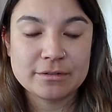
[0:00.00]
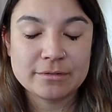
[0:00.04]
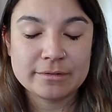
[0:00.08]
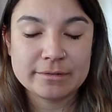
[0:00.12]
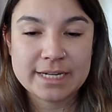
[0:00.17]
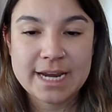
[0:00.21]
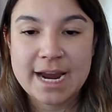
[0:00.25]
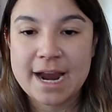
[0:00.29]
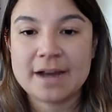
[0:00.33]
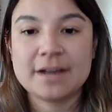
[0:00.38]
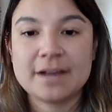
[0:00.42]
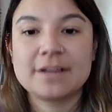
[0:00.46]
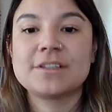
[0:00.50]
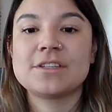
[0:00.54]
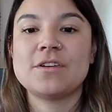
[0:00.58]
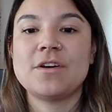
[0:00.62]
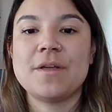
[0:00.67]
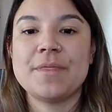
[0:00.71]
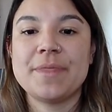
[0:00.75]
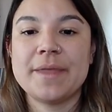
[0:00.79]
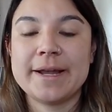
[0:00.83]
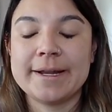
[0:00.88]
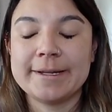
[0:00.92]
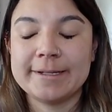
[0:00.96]
tax
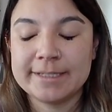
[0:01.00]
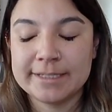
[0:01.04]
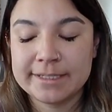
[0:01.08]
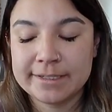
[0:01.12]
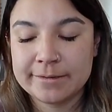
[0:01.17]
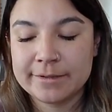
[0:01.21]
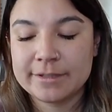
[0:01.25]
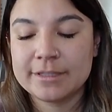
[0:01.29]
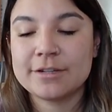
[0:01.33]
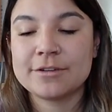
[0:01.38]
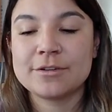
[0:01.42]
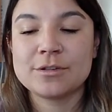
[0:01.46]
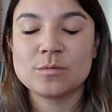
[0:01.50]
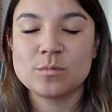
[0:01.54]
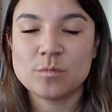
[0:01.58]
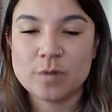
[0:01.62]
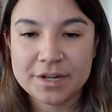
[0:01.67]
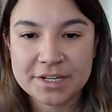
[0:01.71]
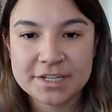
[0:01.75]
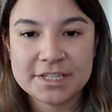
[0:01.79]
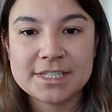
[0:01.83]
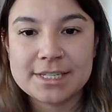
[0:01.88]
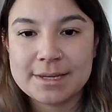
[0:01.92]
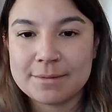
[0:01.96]
on that. There's
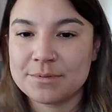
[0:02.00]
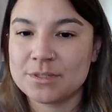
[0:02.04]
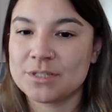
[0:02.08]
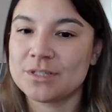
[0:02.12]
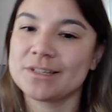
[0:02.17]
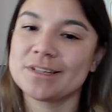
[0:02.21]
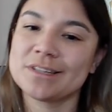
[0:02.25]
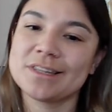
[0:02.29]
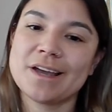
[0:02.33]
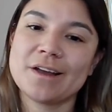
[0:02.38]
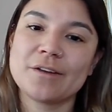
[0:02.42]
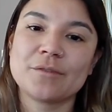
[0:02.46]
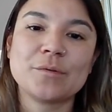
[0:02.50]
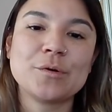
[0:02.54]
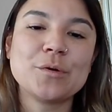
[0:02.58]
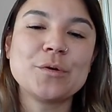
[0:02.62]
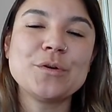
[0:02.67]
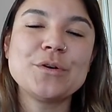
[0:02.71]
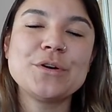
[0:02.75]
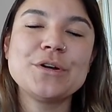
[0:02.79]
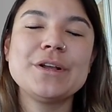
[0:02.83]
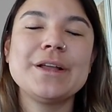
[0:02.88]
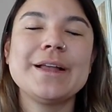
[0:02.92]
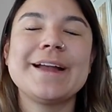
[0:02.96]
one exception to that
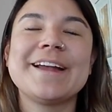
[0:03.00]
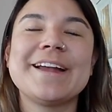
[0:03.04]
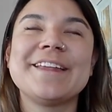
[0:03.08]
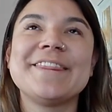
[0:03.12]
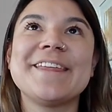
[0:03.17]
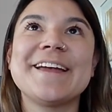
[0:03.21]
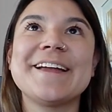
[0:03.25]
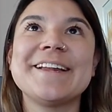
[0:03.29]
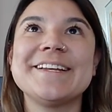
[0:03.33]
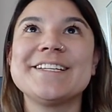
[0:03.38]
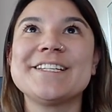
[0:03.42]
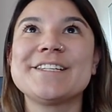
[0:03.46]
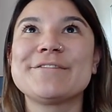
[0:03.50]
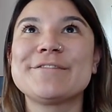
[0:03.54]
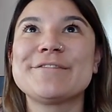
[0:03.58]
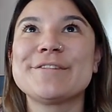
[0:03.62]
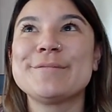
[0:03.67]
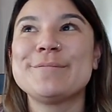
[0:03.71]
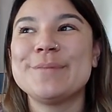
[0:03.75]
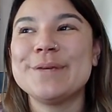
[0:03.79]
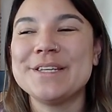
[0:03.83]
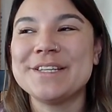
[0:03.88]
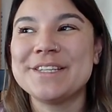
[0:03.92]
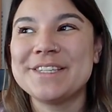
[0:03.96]
rule, and that is for
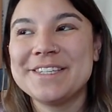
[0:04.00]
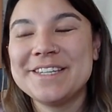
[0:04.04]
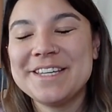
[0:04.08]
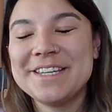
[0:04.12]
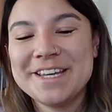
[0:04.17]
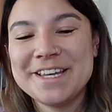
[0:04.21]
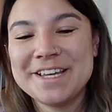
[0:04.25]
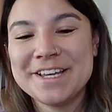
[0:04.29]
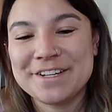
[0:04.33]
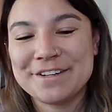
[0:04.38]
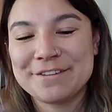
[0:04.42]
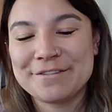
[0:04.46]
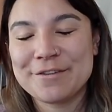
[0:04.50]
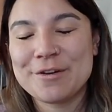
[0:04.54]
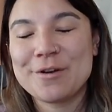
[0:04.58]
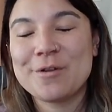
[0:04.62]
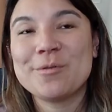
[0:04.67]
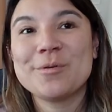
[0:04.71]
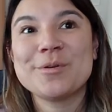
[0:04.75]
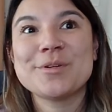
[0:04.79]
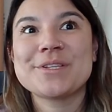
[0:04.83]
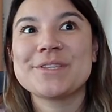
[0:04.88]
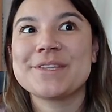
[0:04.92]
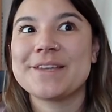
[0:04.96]
BC. And of
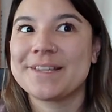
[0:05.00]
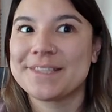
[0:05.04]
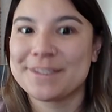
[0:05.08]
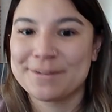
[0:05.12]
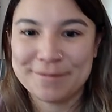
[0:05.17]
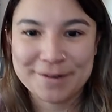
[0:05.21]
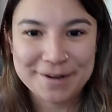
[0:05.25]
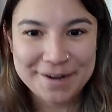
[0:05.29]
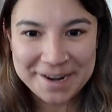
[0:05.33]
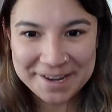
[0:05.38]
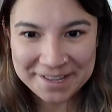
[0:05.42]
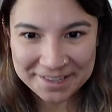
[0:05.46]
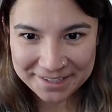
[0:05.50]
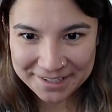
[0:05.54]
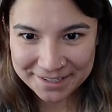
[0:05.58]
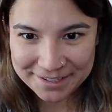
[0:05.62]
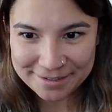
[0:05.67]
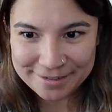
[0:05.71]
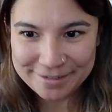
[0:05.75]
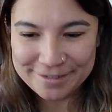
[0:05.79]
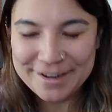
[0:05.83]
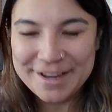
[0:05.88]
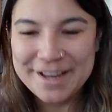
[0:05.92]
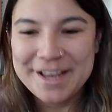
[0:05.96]
course, that's where I
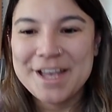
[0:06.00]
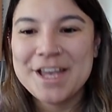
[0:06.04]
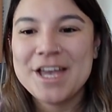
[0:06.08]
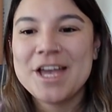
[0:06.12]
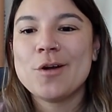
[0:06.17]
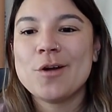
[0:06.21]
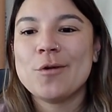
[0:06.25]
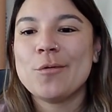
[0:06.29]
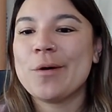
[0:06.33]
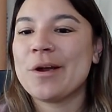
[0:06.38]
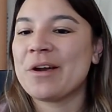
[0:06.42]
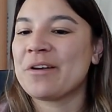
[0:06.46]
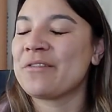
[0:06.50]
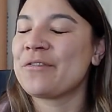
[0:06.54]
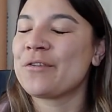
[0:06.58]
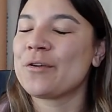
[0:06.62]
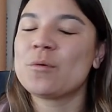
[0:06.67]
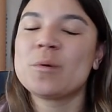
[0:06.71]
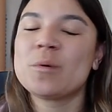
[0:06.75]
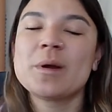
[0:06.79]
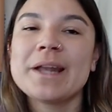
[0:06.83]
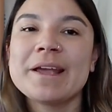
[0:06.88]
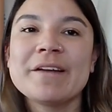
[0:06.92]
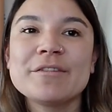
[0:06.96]
live, where
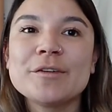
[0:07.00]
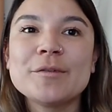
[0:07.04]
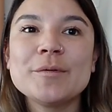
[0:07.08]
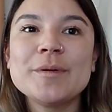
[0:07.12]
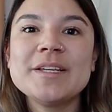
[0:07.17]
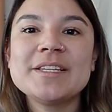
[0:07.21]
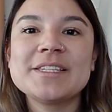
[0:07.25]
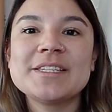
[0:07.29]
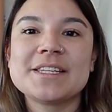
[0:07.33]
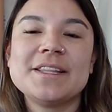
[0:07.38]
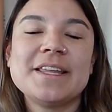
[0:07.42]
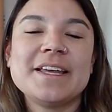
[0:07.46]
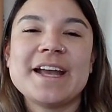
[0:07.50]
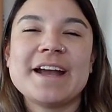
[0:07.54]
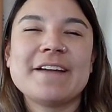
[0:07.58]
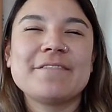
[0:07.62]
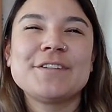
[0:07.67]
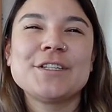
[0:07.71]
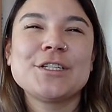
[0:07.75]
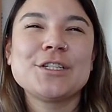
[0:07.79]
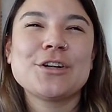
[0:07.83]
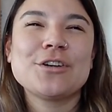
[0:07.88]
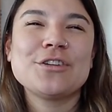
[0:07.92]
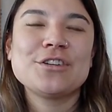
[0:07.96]
for whatever reason, they have
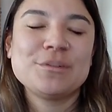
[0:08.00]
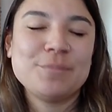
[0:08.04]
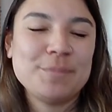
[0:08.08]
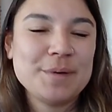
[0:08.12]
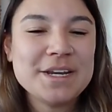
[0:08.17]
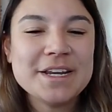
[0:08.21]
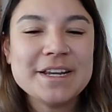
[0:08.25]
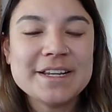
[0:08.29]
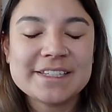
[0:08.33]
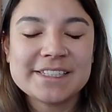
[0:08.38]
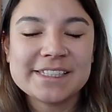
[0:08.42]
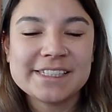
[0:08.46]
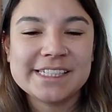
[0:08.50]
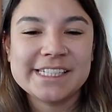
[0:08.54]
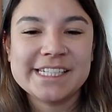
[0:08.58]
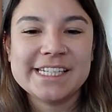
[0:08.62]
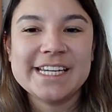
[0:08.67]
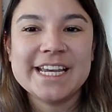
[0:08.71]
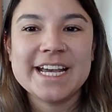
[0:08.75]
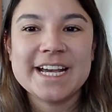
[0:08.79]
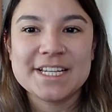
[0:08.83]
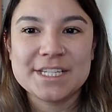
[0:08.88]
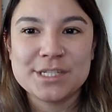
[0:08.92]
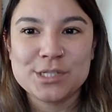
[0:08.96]
to charge PST
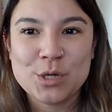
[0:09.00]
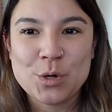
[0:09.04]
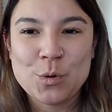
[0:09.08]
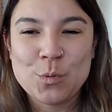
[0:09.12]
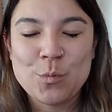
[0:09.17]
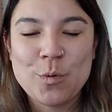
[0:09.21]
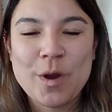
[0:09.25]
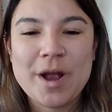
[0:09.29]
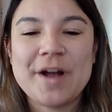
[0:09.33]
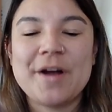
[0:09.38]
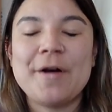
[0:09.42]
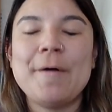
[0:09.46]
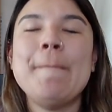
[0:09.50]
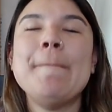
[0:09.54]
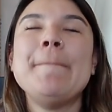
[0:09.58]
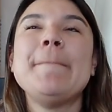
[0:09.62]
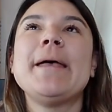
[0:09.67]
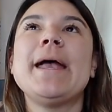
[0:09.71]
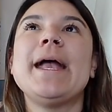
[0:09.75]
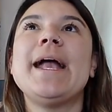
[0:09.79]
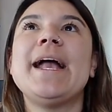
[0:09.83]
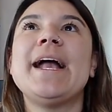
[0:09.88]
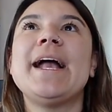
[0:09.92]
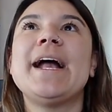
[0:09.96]
as well.
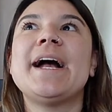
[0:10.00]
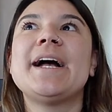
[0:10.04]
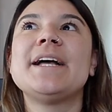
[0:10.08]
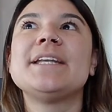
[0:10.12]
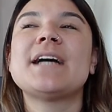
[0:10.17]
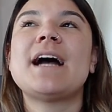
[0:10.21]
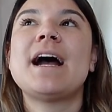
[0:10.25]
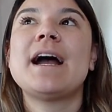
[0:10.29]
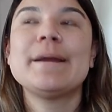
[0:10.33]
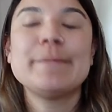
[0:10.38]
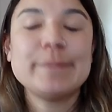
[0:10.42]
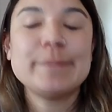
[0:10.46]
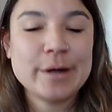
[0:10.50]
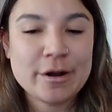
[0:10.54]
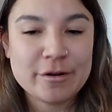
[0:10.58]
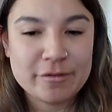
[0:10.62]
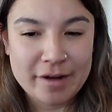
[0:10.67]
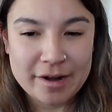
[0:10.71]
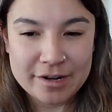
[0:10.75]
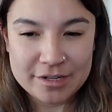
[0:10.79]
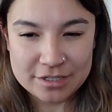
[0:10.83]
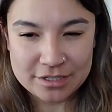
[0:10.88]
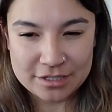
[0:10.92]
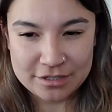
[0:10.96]
And I'm not
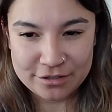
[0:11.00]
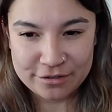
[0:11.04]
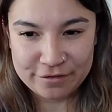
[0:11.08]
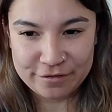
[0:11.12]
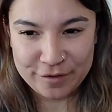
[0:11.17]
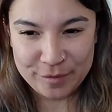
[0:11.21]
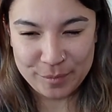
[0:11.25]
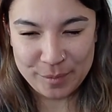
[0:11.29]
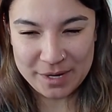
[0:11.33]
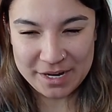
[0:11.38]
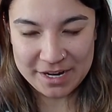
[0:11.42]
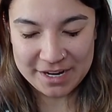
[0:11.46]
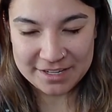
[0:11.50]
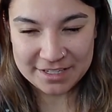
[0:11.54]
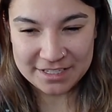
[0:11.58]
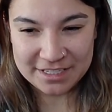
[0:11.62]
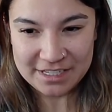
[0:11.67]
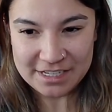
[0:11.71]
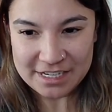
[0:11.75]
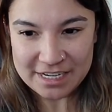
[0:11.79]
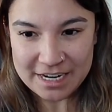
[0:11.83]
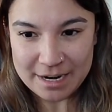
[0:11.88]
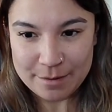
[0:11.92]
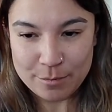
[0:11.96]
registered for
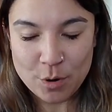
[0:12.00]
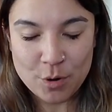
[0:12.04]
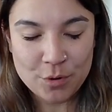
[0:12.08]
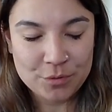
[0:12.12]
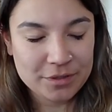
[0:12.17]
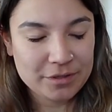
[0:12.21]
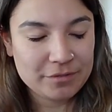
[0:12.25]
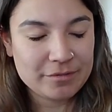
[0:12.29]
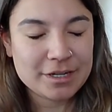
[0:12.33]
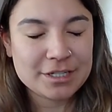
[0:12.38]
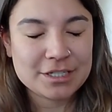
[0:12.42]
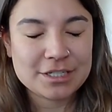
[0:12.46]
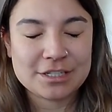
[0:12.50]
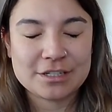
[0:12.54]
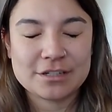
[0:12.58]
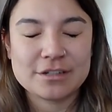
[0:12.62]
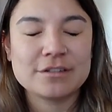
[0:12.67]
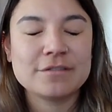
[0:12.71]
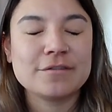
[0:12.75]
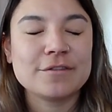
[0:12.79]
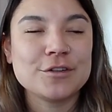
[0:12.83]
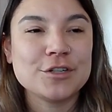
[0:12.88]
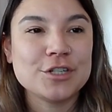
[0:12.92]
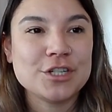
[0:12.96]
PST, I'm only
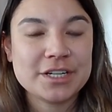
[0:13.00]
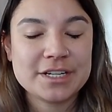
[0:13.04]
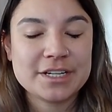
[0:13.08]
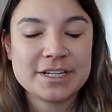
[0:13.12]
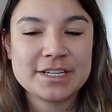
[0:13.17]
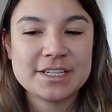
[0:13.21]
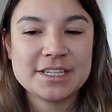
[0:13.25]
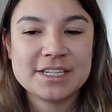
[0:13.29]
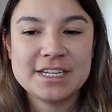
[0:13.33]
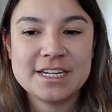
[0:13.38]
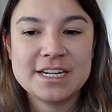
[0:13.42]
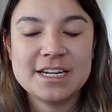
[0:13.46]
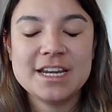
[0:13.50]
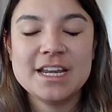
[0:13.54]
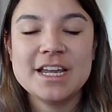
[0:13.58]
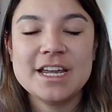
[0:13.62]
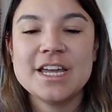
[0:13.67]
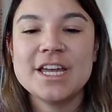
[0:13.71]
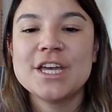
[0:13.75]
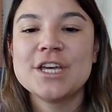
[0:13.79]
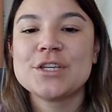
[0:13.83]
registered for GST.